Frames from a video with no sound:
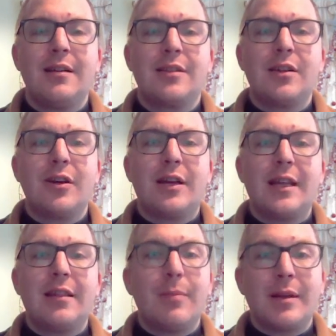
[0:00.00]
to look
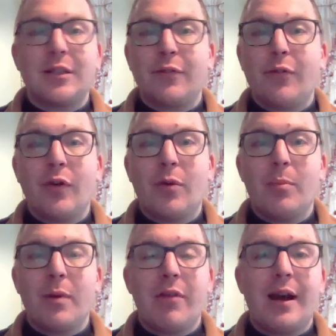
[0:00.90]
in the metaphorical
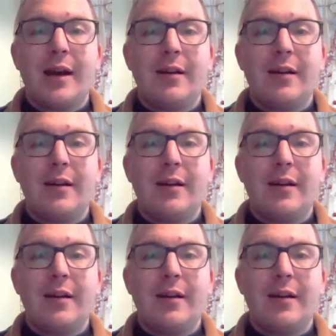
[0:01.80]
mirror at